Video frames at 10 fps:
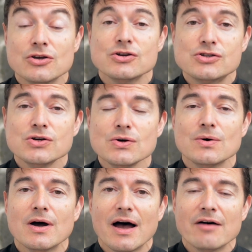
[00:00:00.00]
You
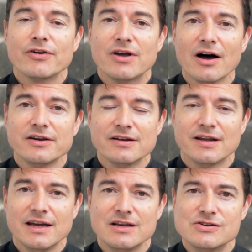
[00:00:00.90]
too have a
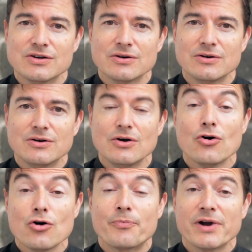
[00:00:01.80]
guardian angel
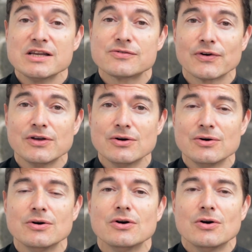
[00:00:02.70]
who prays for
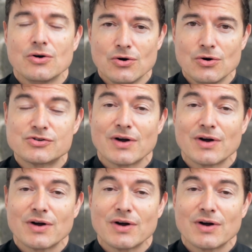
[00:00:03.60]
you, who